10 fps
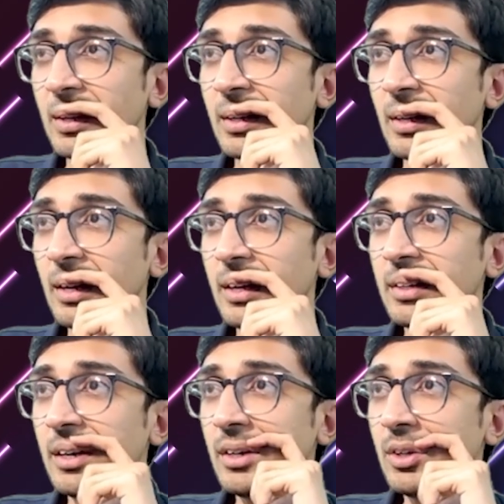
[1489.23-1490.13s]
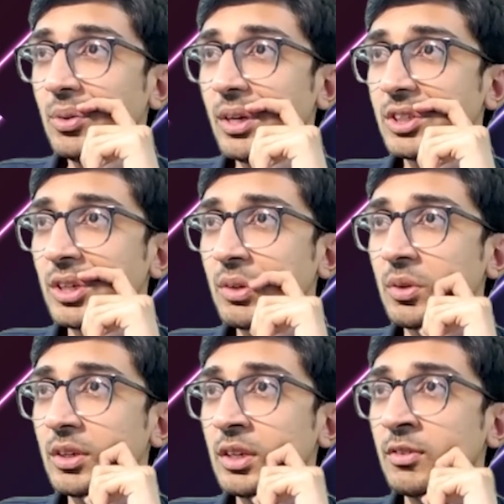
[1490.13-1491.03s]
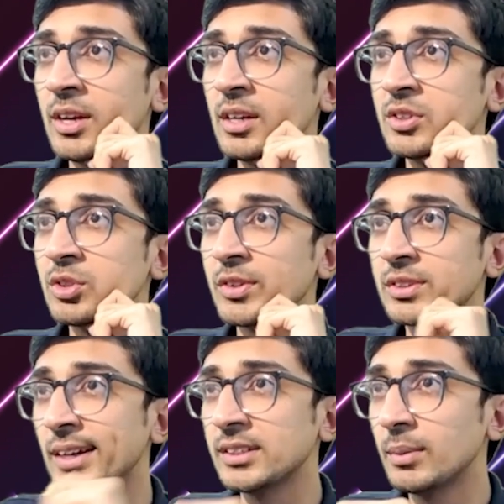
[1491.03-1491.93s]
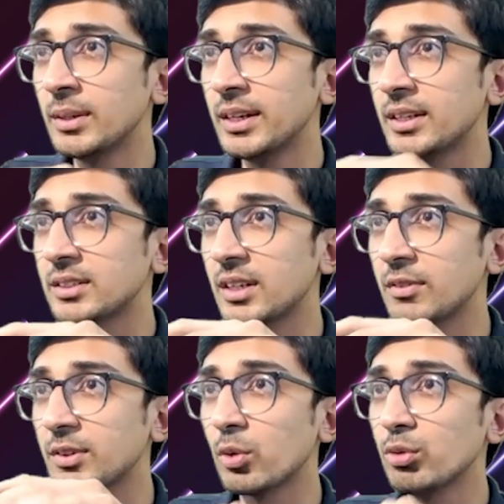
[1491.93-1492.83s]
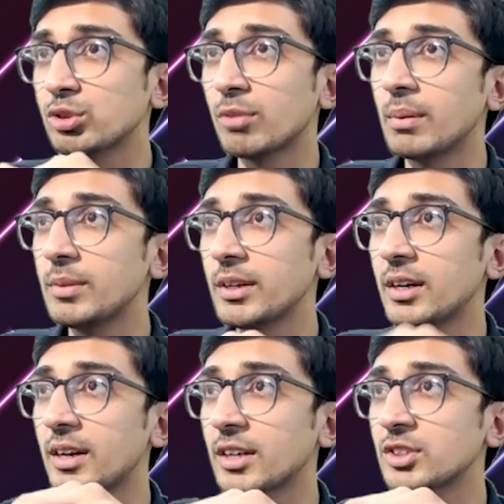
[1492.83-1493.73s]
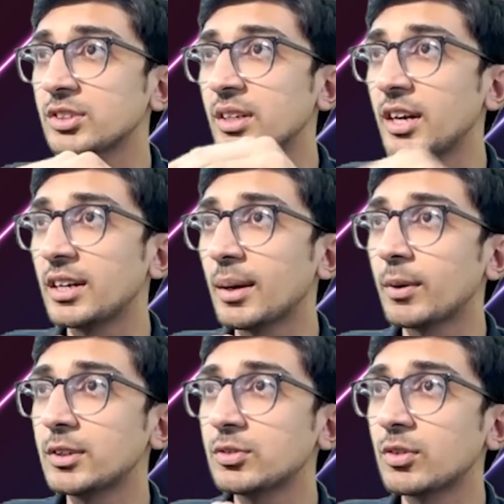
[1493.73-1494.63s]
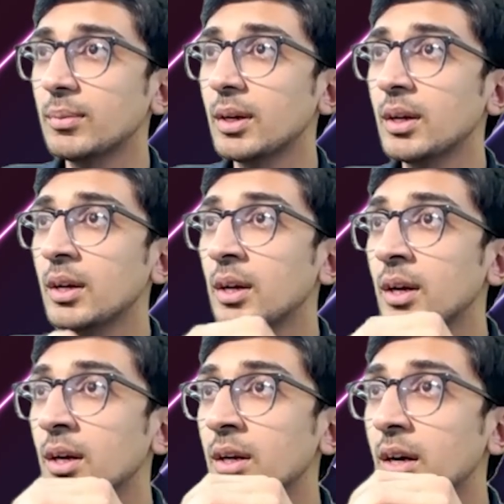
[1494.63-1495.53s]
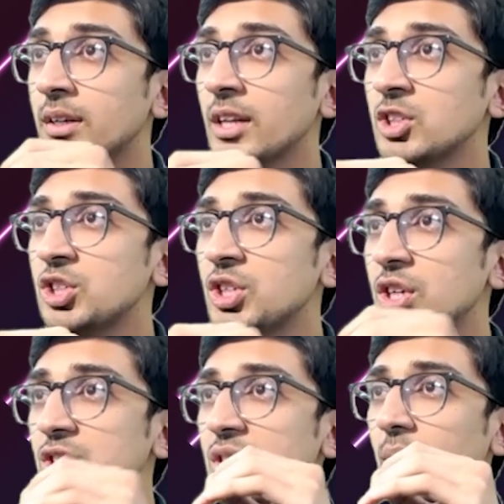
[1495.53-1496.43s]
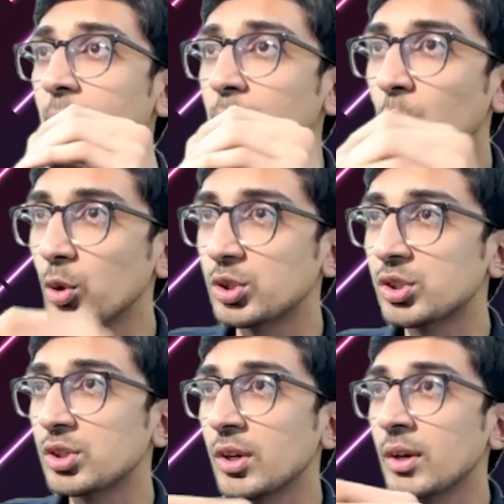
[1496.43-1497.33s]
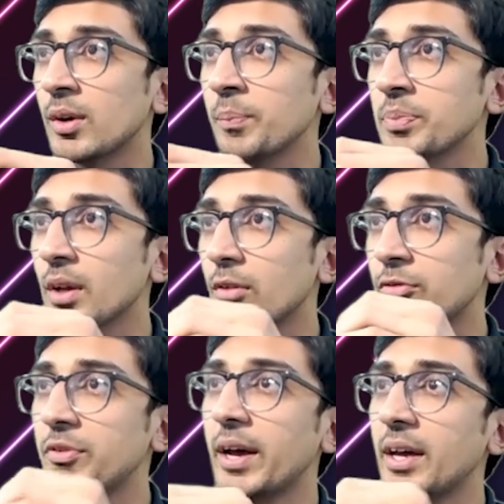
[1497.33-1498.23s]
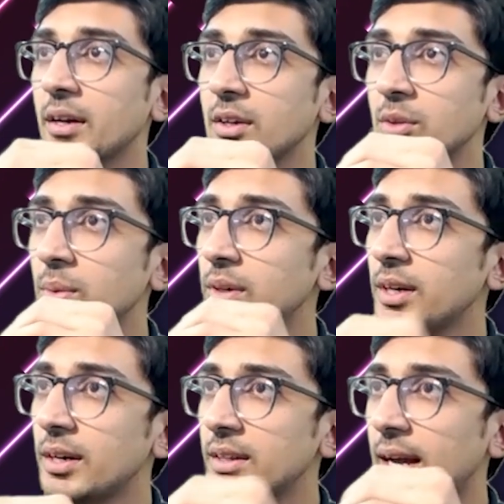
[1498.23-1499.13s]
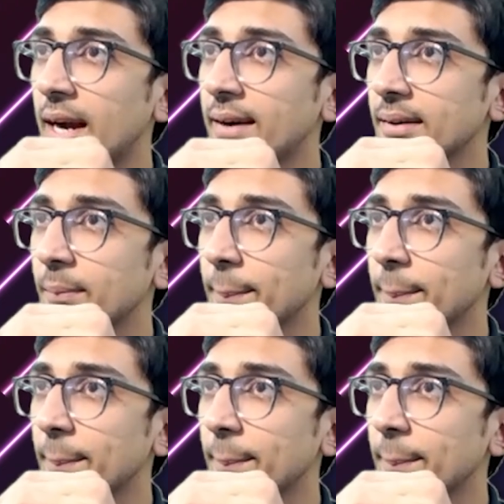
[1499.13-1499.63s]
conducted curation and quantitative analysis of a sizable data set with a host of public interactions and data points from contentious posts. Fair, you did that.